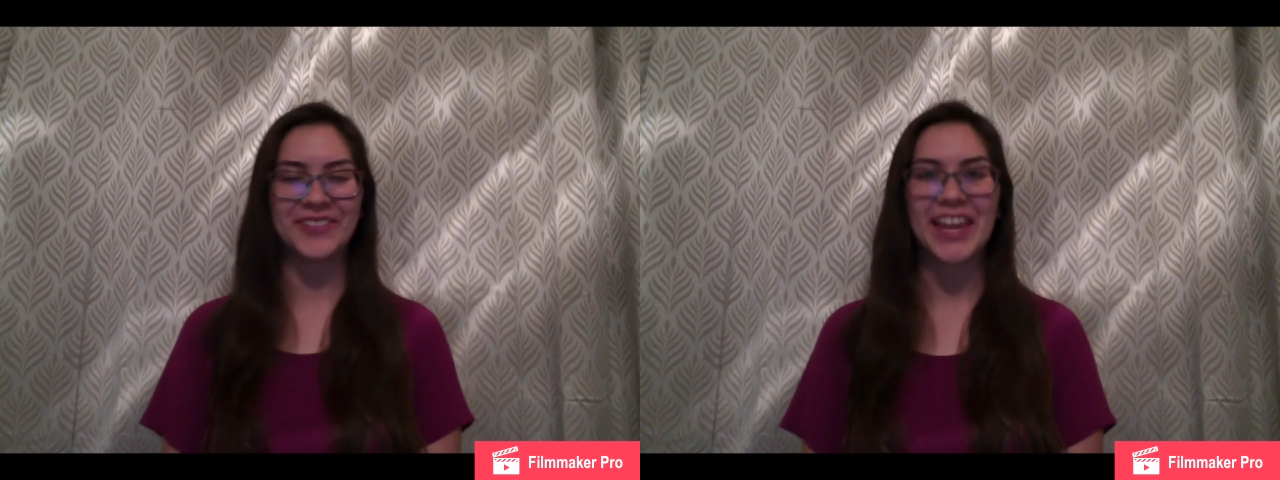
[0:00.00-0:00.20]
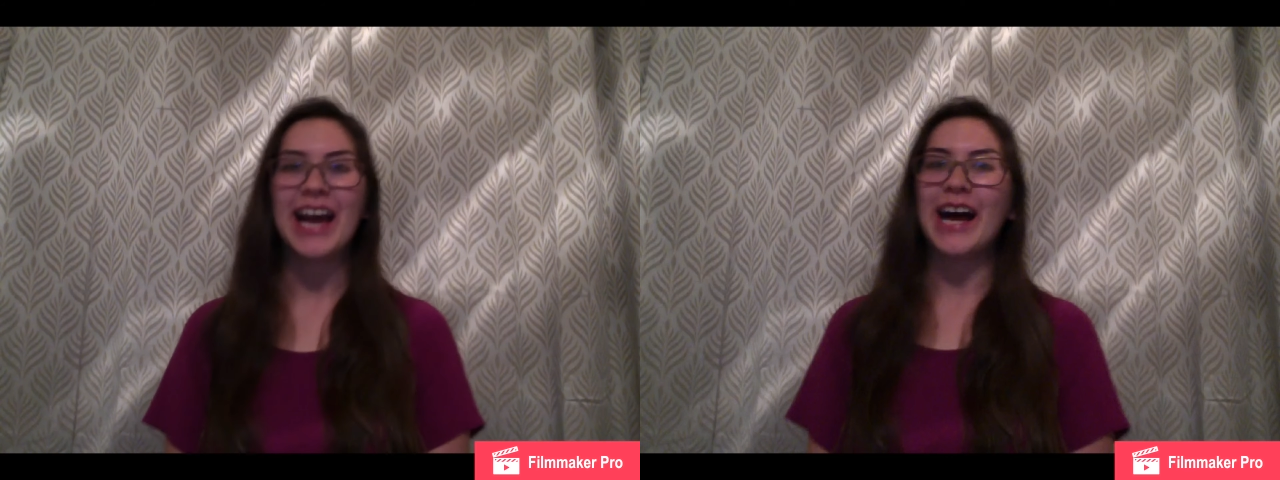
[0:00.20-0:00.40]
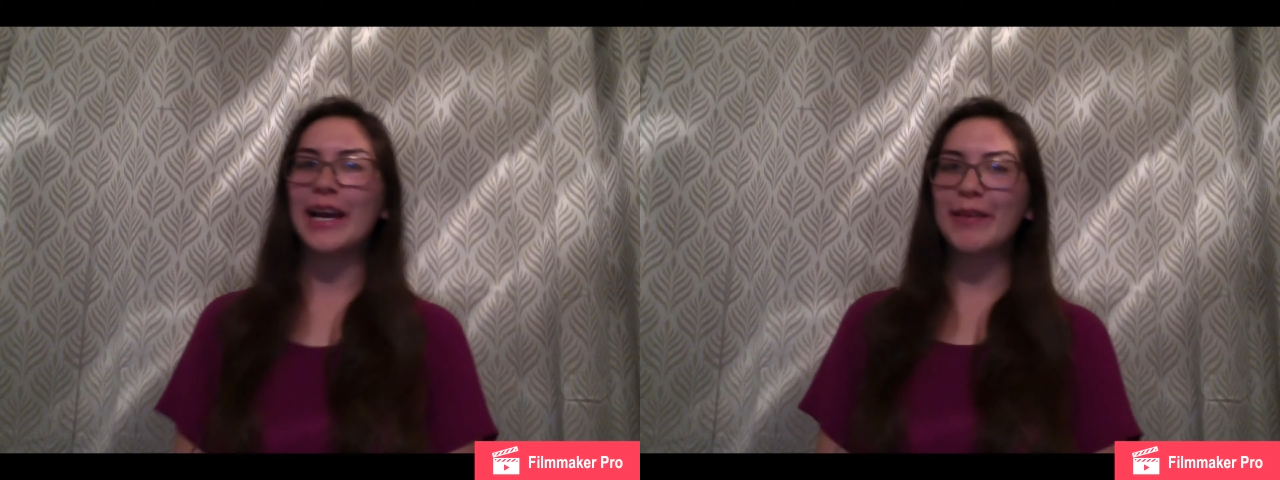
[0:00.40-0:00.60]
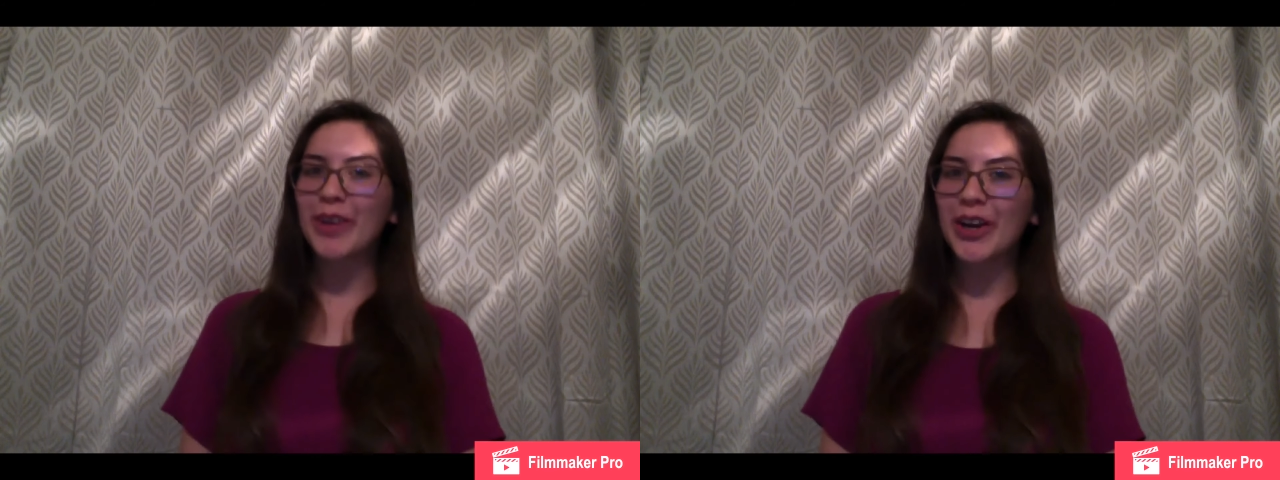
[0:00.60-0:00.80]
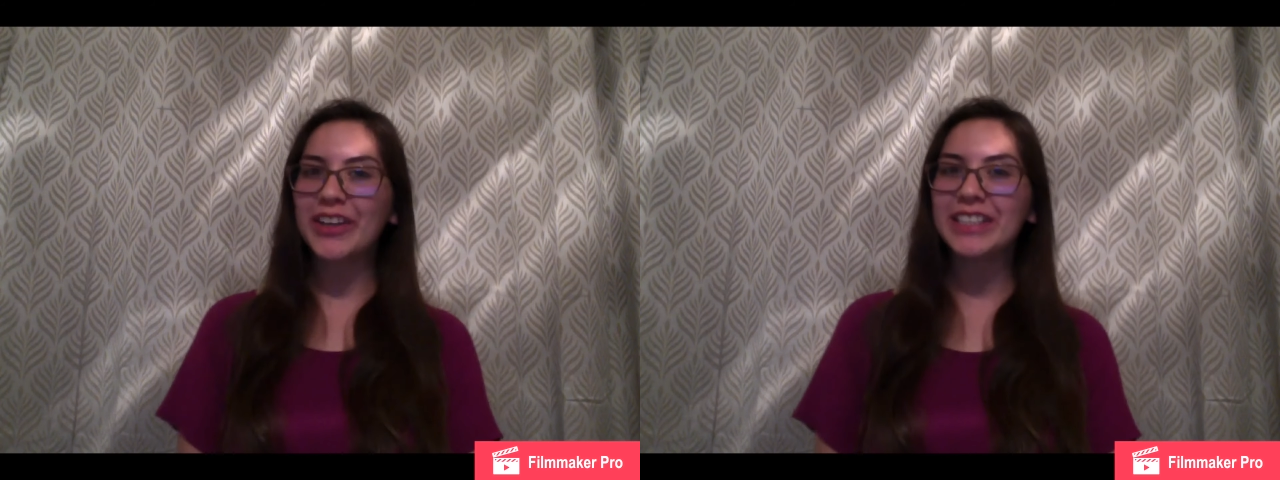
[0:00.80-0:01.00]
I am
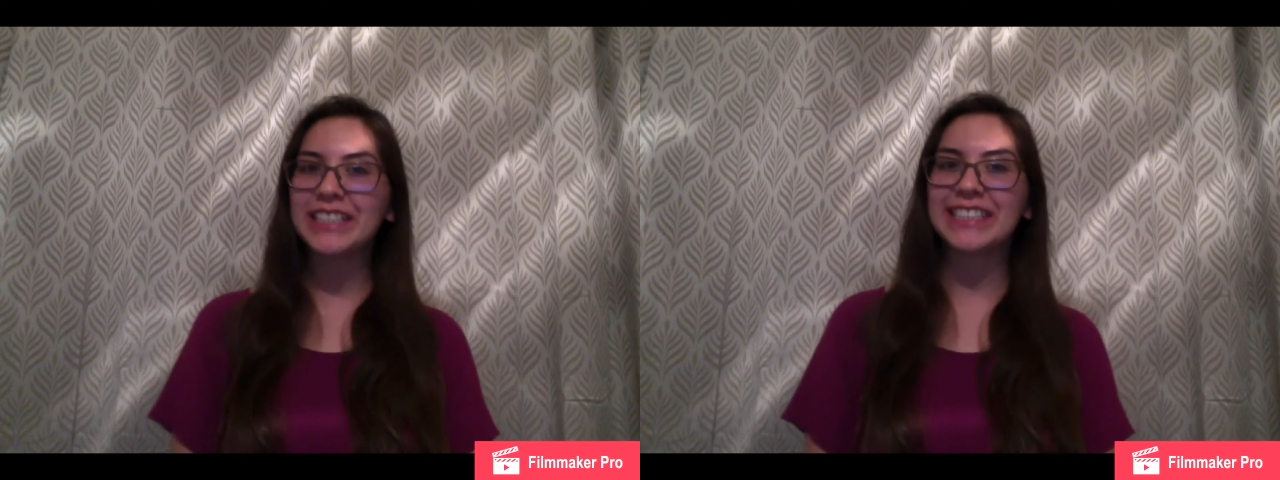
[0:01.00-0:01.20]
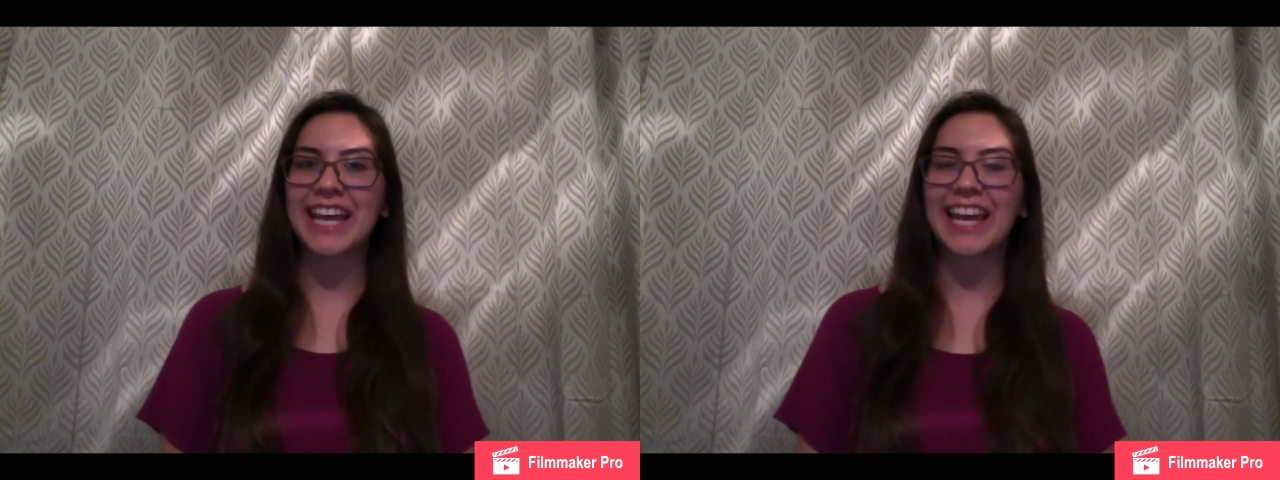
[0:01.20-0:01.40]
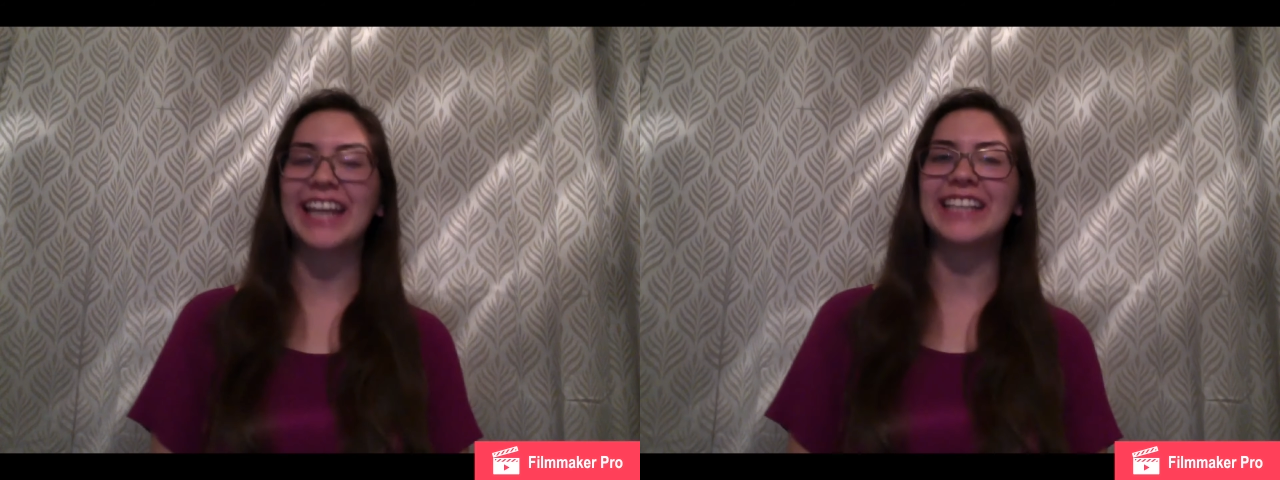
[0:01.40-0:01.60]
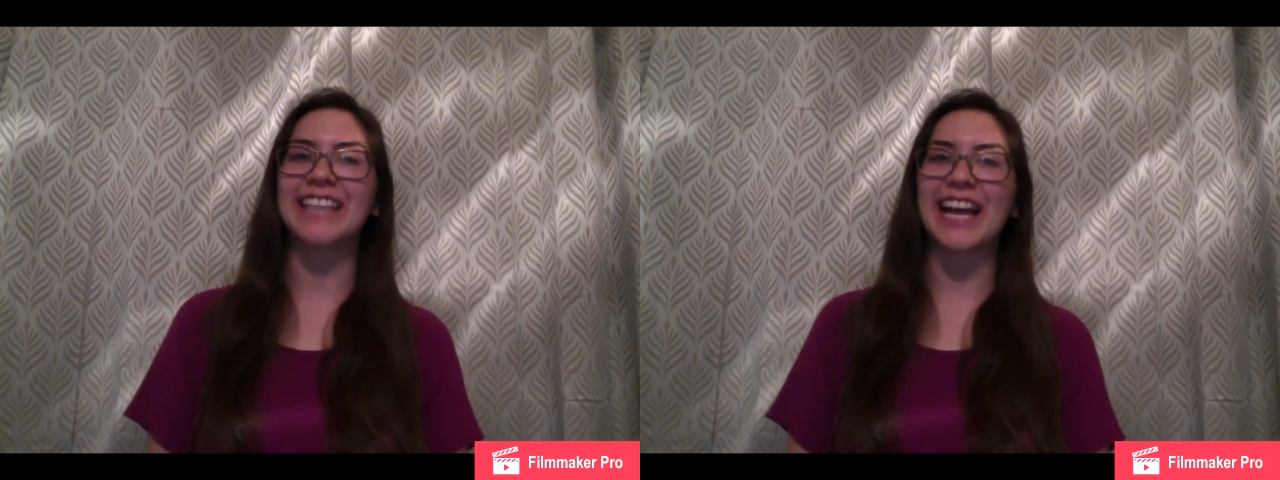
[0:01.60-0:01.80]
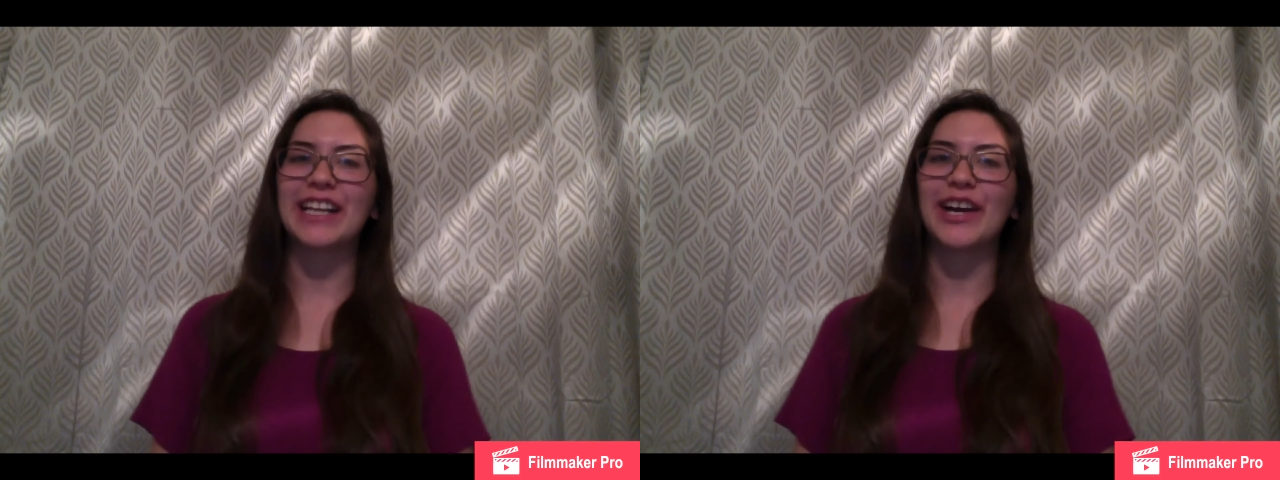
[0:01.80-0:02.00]
currently taking a
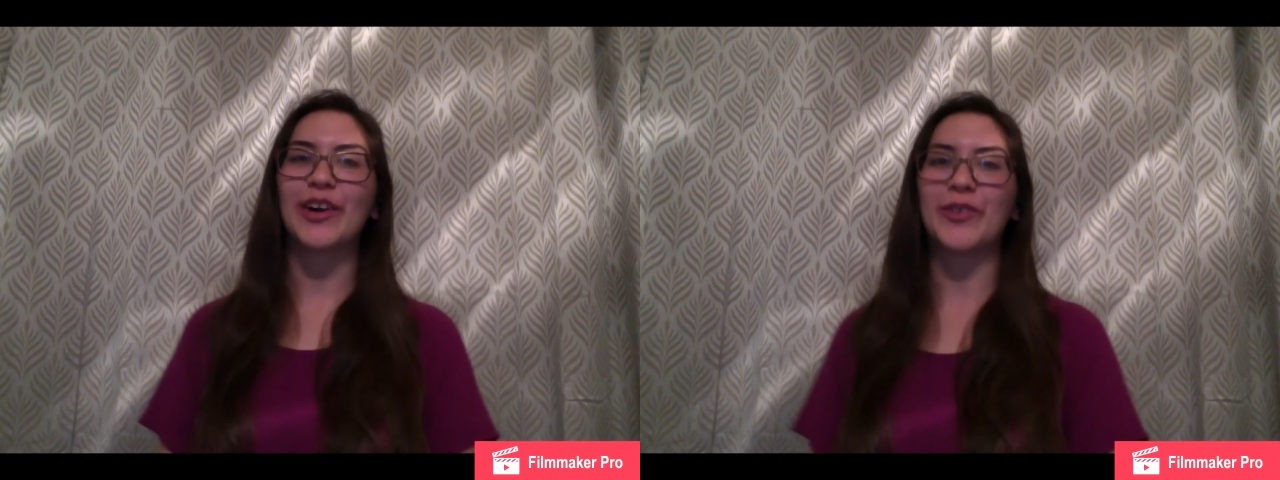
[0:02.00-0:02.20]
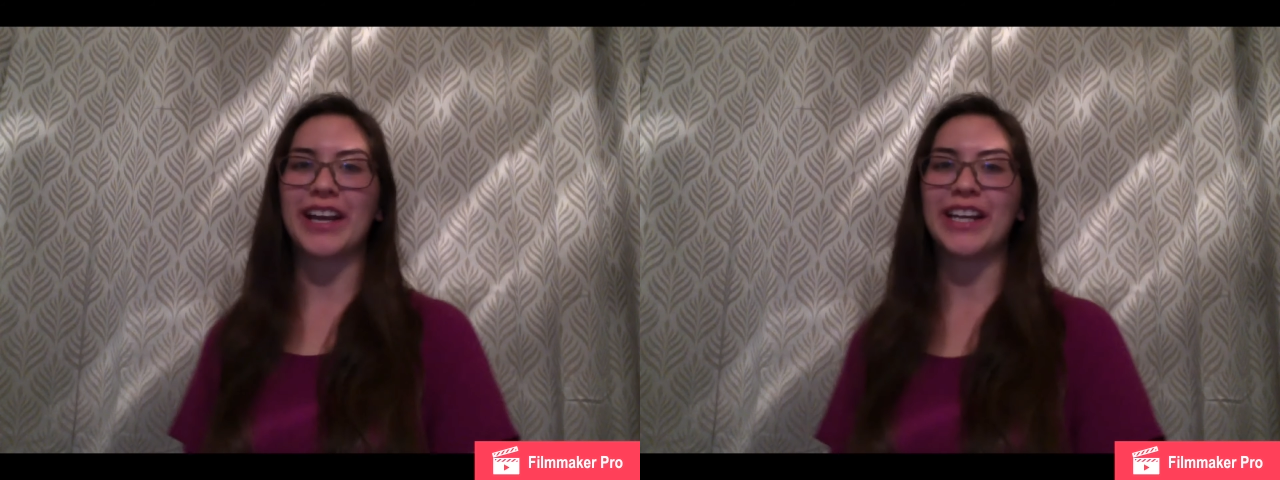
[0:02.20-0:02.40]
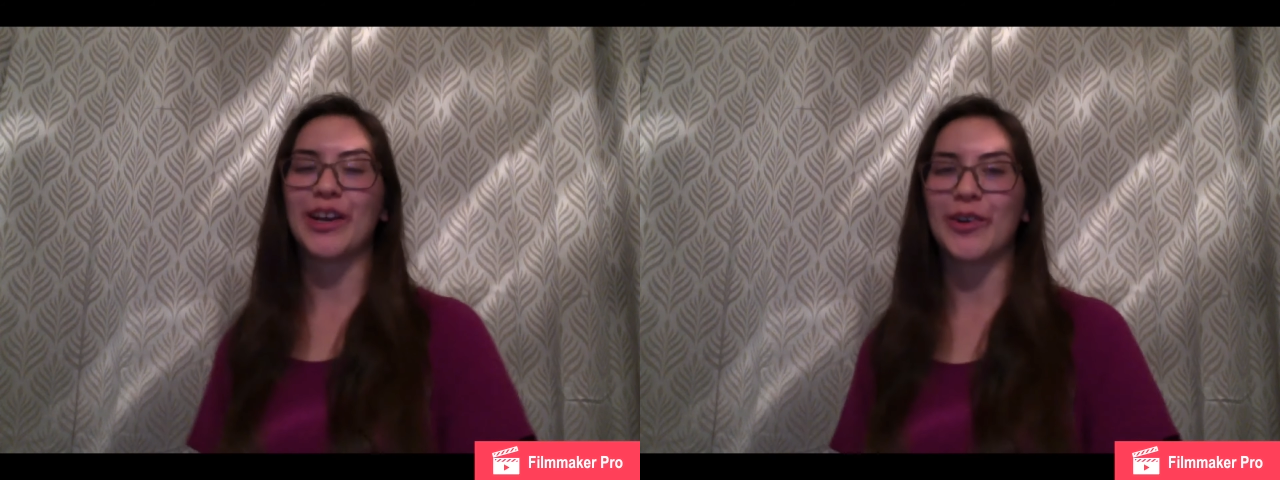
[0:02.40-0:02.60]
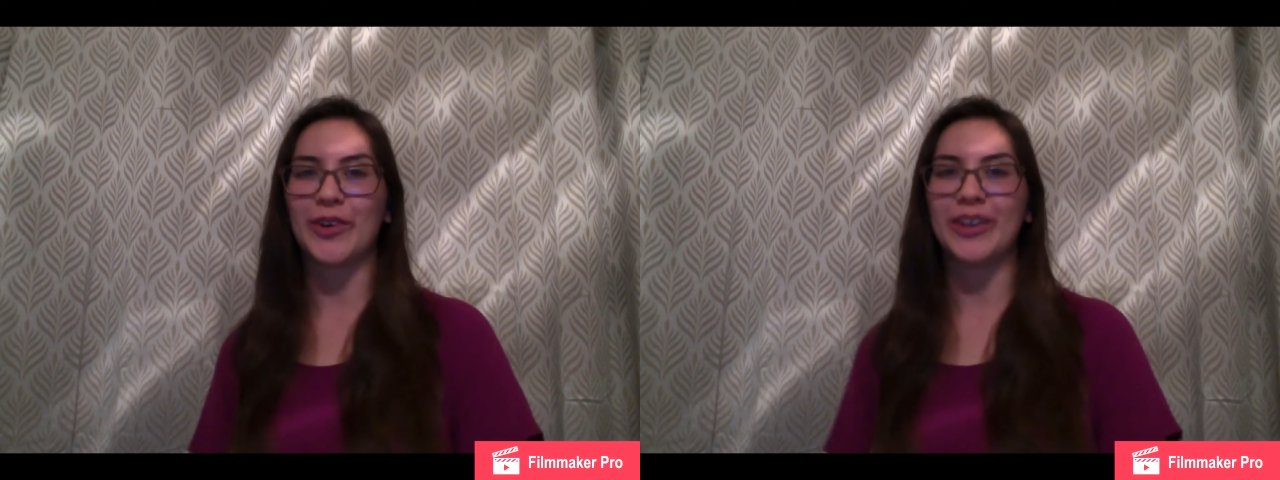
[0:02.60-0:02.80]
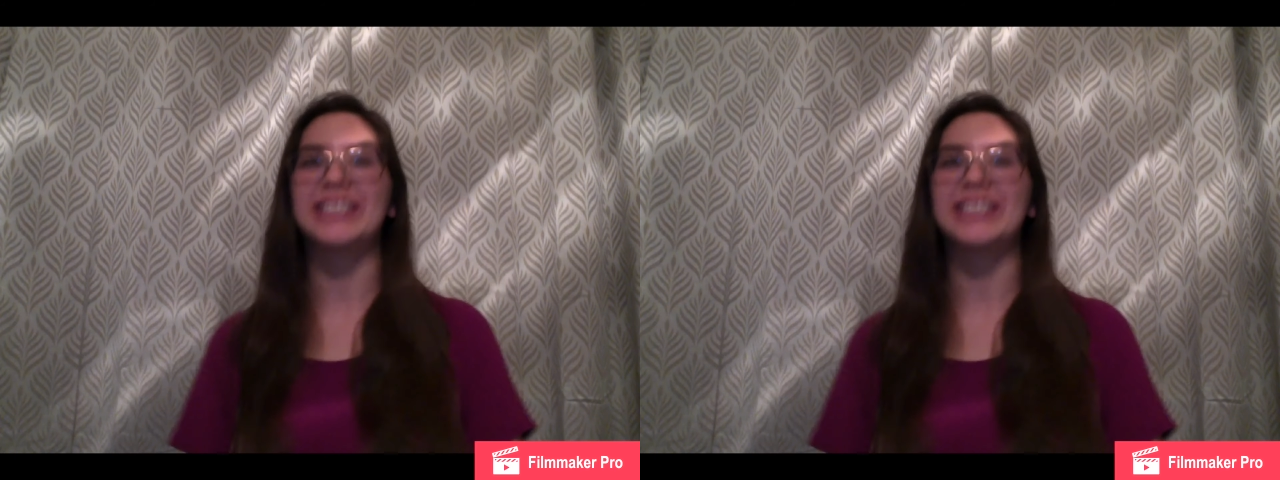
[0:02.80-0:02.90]
technical writing course